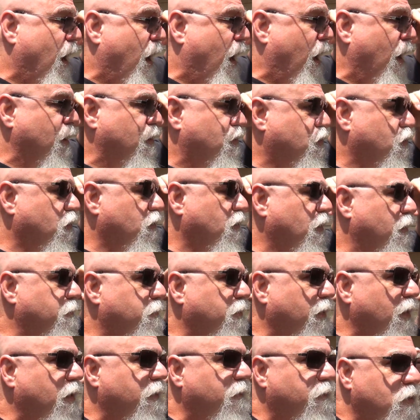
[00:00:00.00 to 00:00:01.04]
I truly
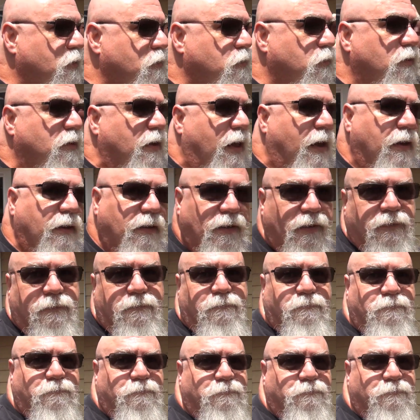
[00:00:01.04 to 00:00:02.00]
believe you will like it.